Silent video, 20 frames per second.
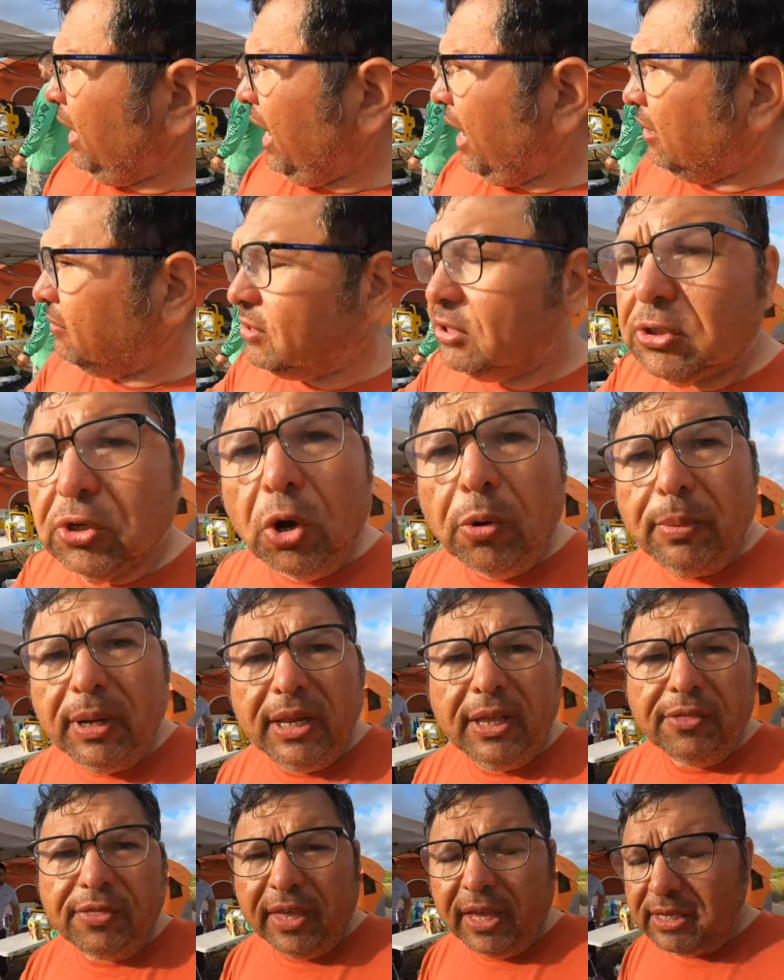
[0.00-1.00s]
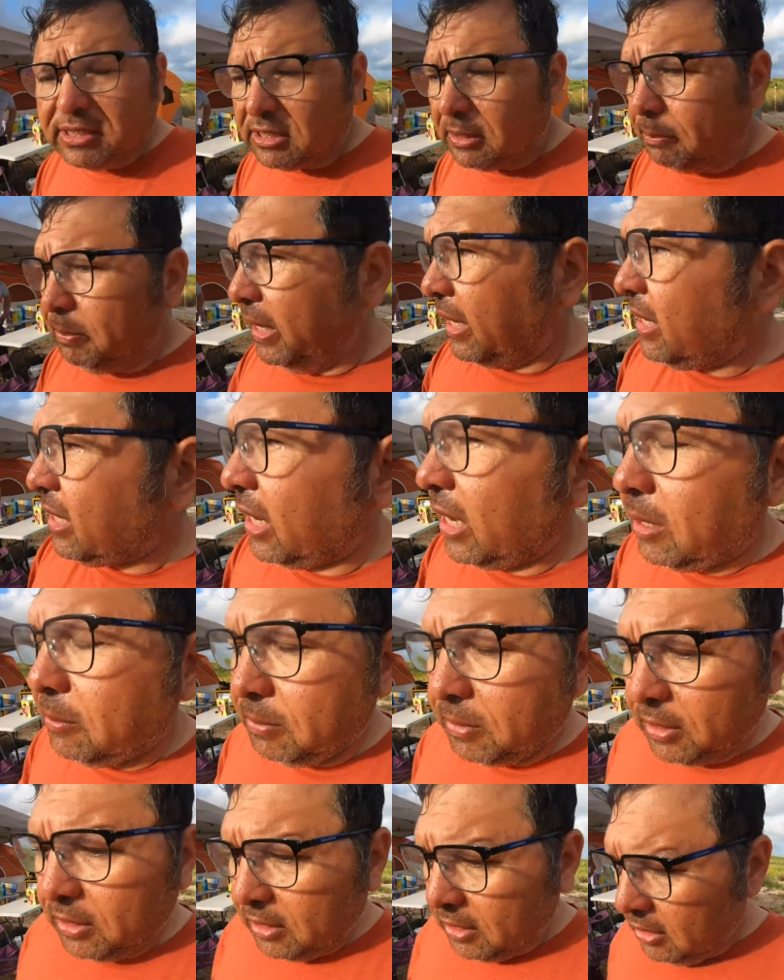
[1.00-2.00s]
have so many things to pick up.
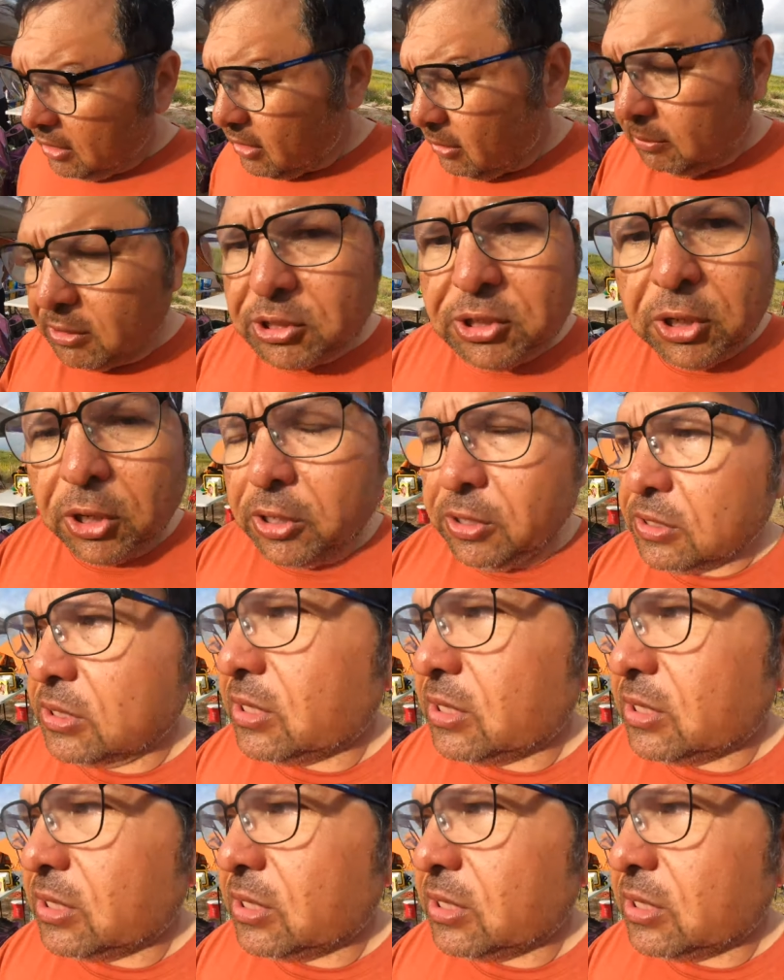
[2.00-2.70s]
Let me show you